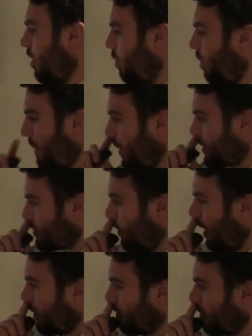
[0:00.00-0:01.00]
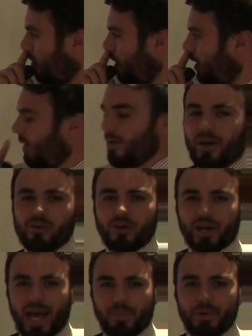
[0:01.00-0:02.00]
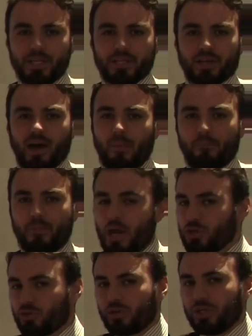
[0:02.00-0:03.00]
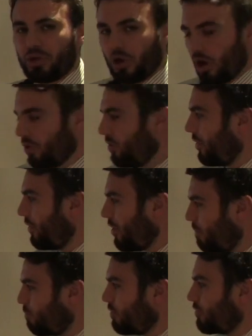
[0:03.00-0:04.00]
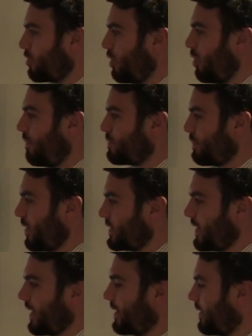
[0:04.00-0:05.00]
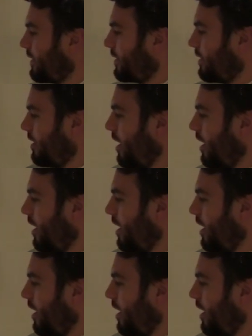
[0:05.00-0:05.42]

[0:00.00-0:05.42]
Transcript: What about this one? I've now got an ammeter measuring current, number of coulombs per second,